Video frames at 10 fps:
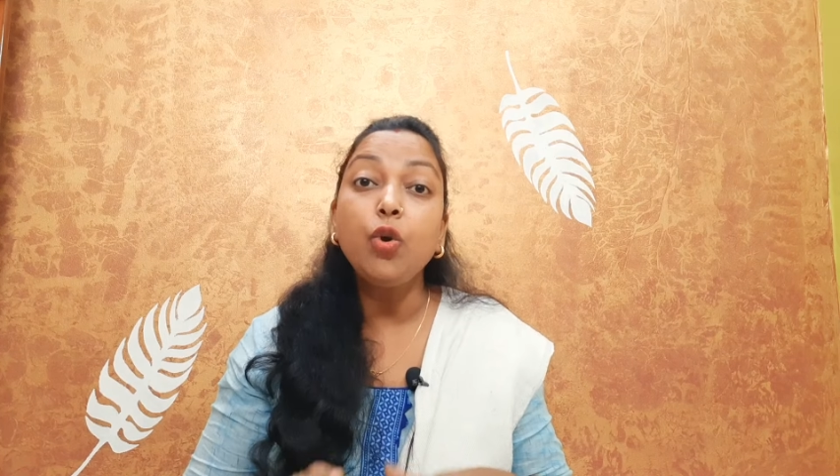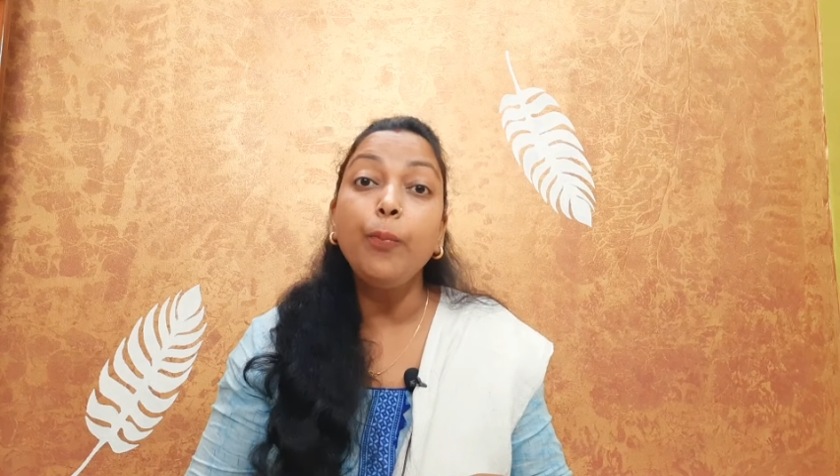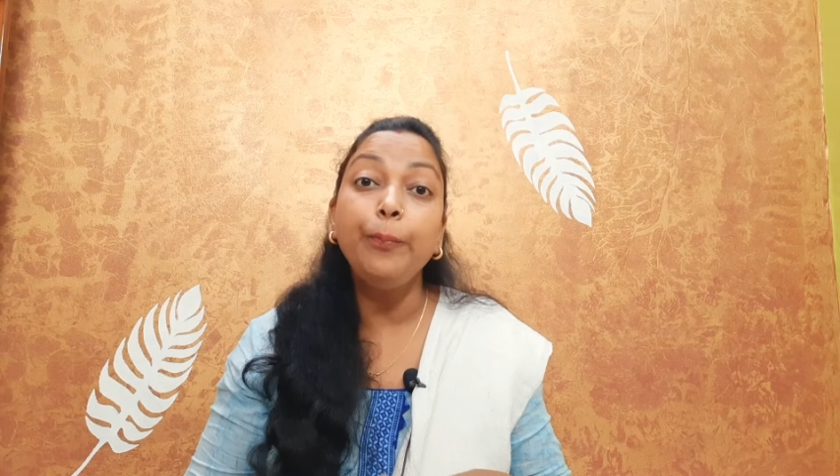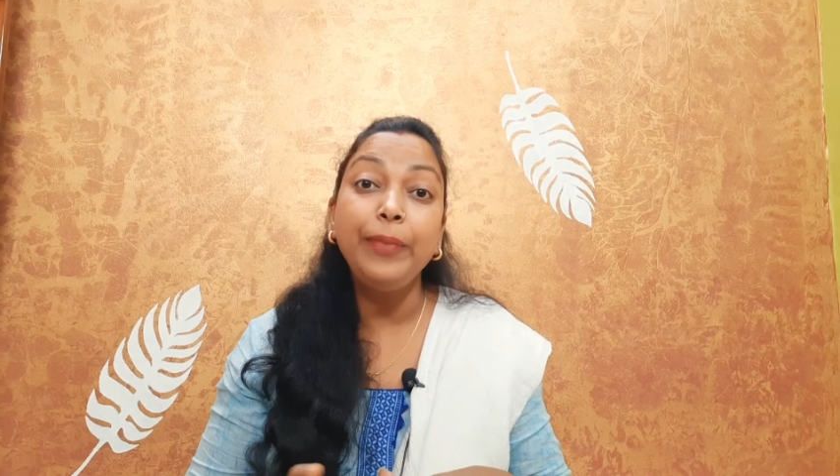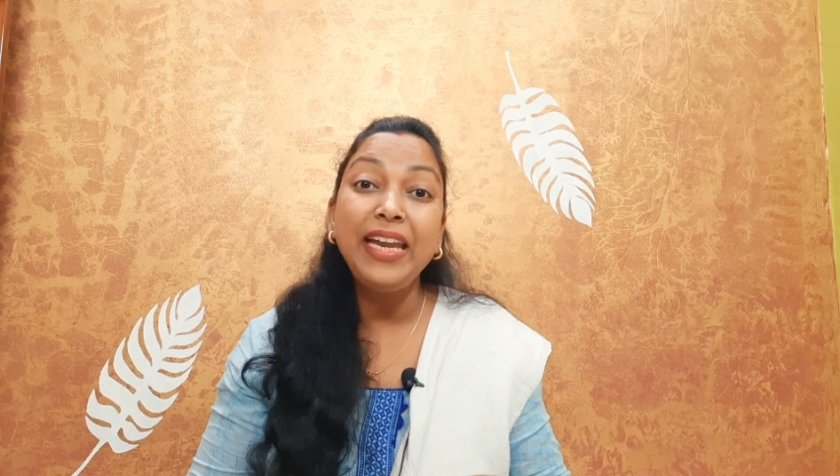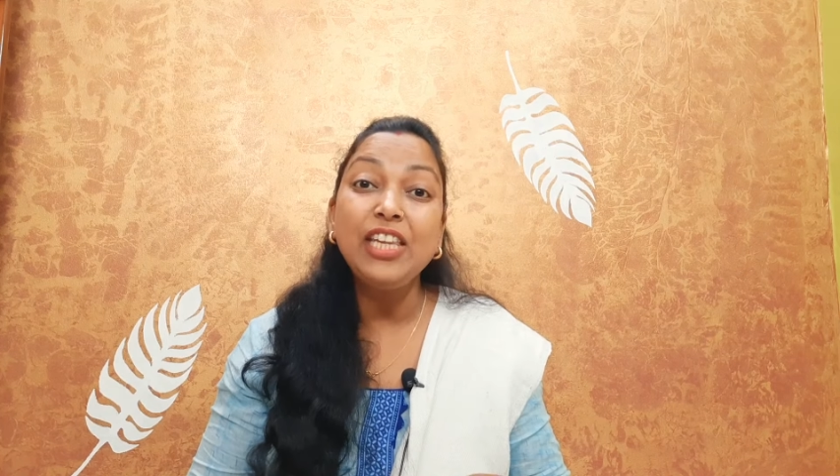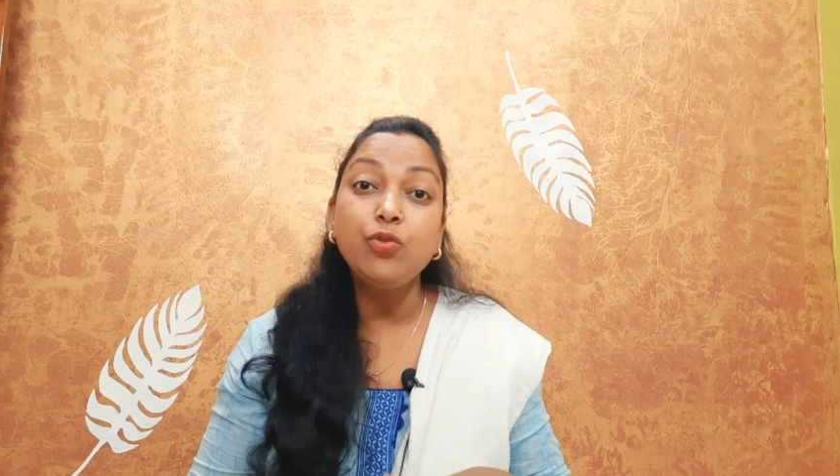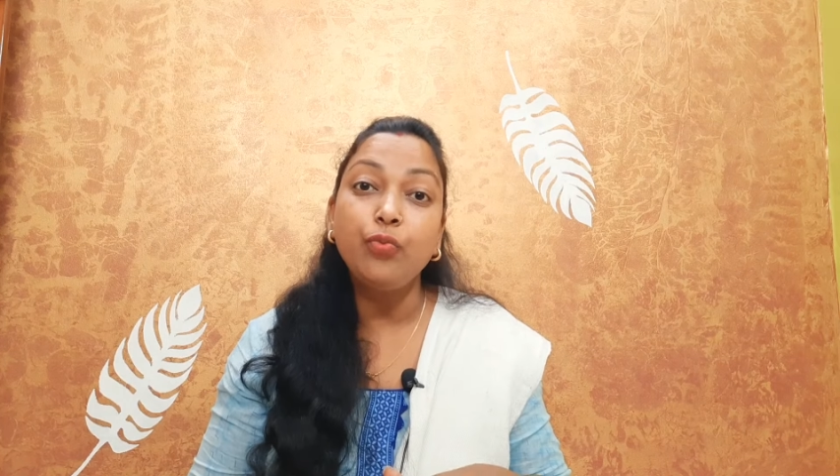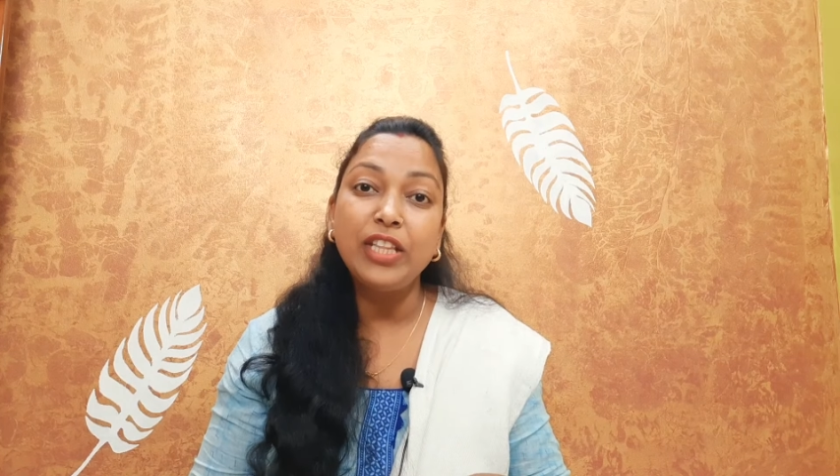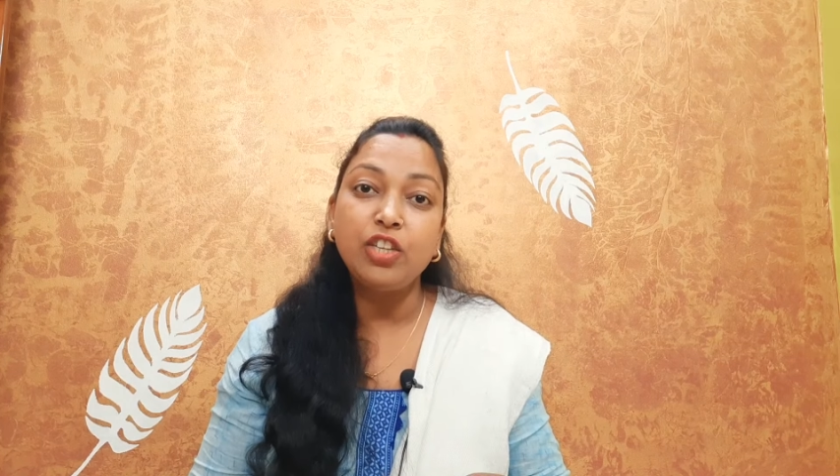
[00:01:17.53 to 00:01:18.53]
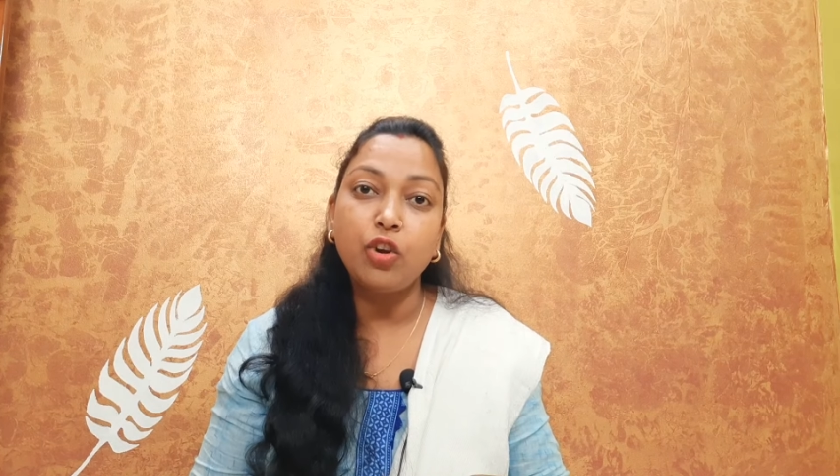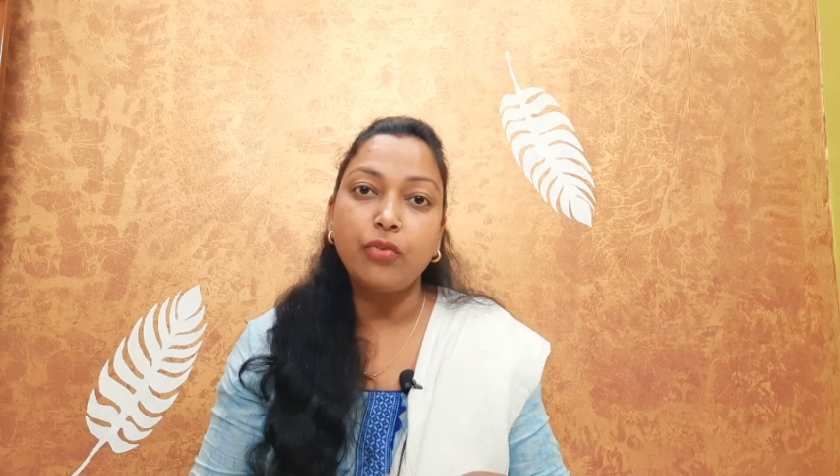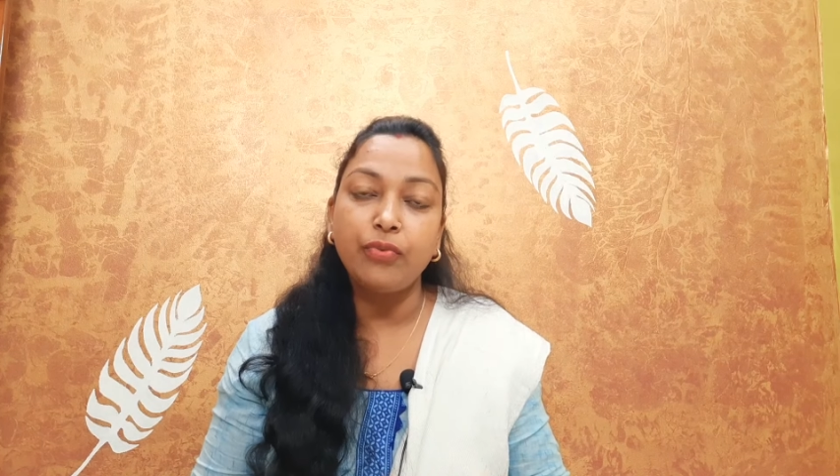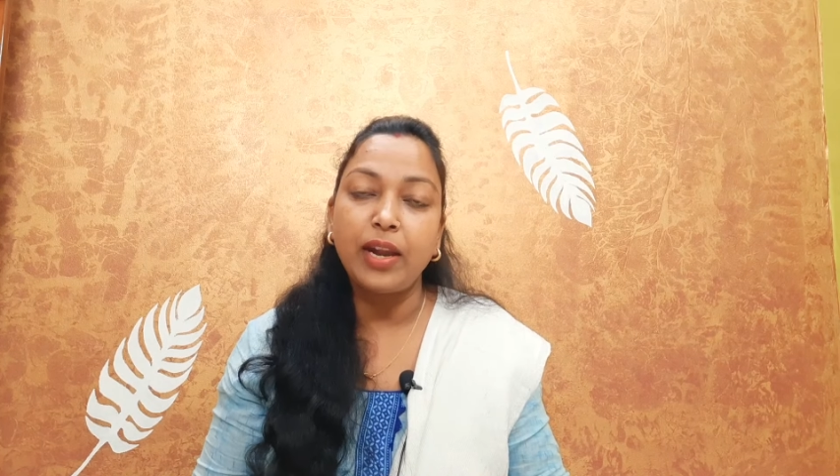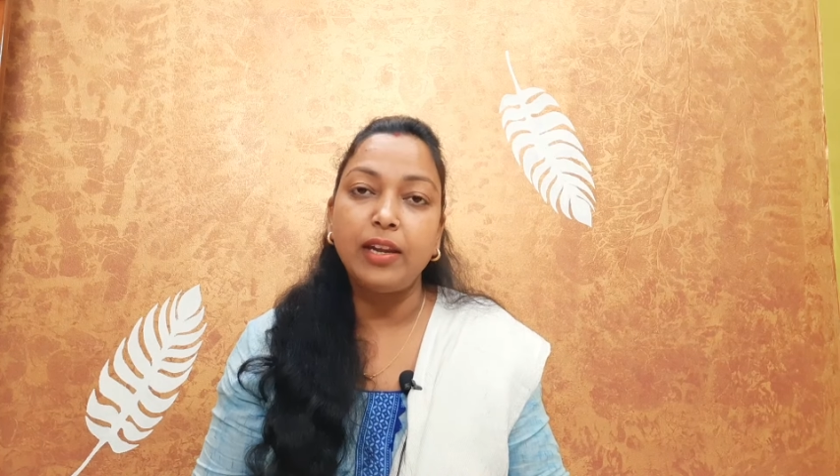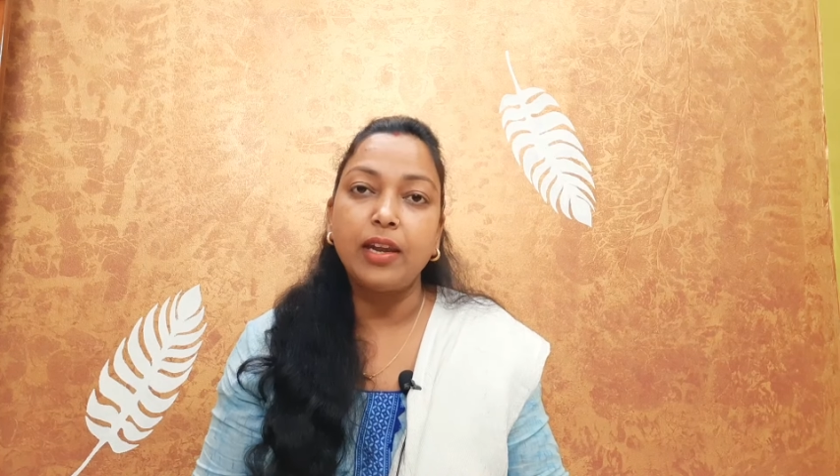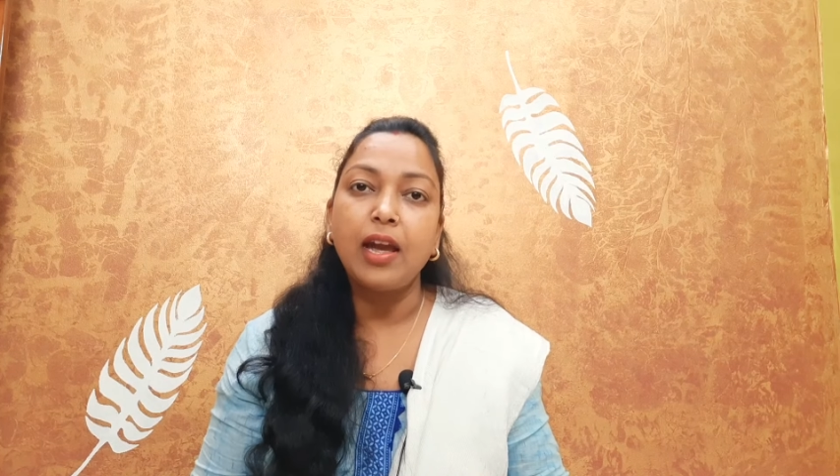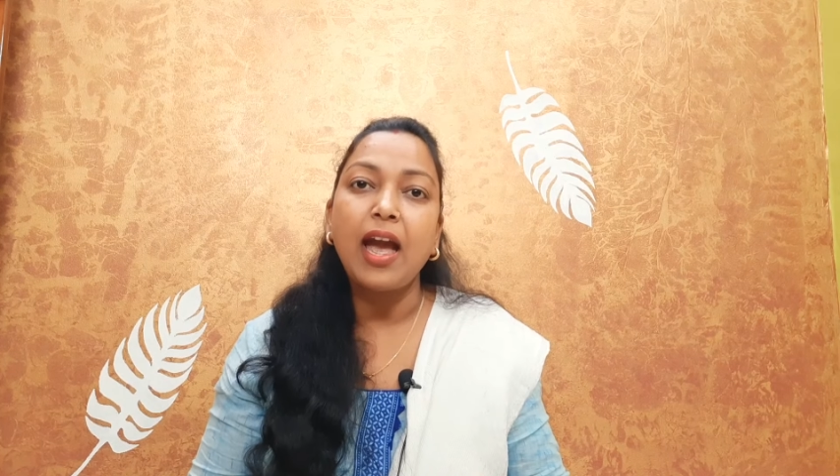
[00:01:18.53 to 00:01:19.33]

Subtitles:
meet with your friend